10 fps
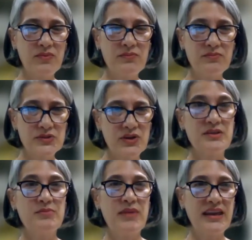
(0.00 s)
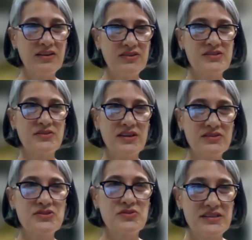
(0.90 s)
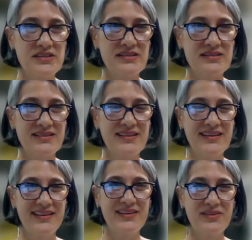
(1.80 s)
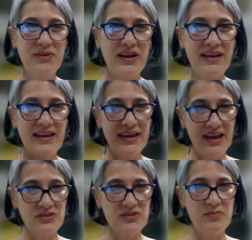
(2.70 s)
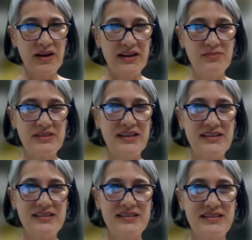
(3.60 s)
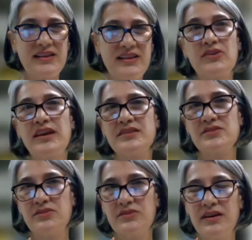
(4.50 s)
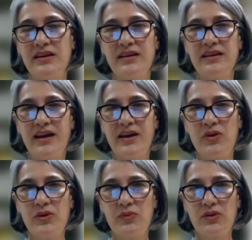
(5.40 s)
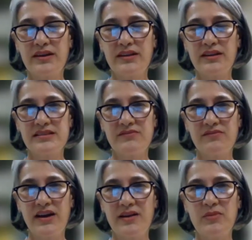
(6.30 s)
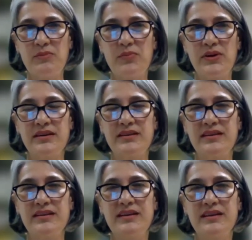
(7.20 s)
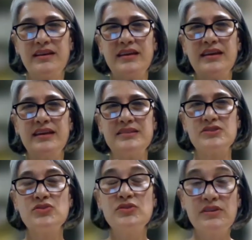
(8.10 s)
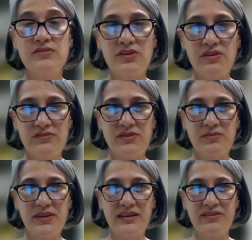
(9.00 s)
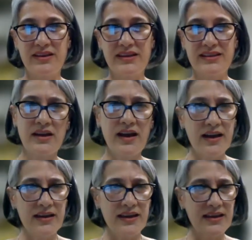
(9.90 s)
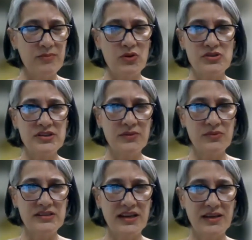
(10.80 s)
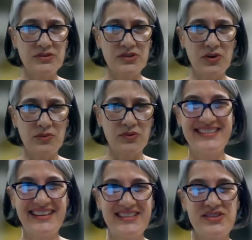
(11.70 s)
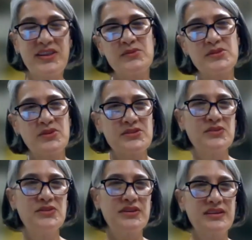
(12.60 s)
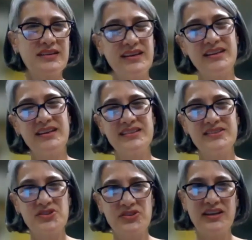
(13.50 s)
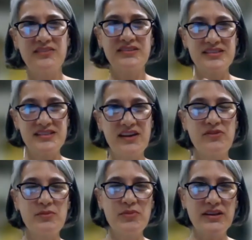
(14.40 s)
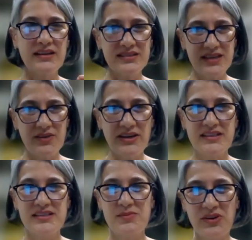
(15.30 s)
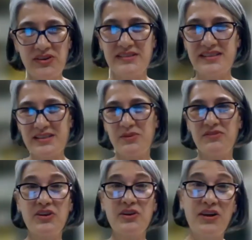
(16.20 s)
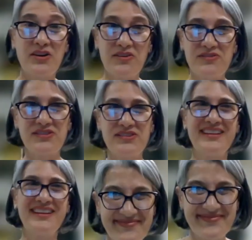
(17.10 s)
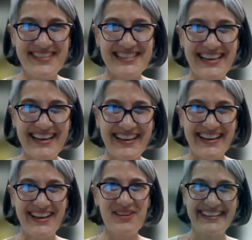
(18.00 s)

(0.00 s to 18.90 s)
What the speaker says: started making also other choices when I encountered my limitations. And I thought, okay, so I want to work in this environment, but it's too difficult for me, right? I emotionally wasn't able to cope with. And so that was also a journey of a discovery, but direct experience has been very powerful. Does that help?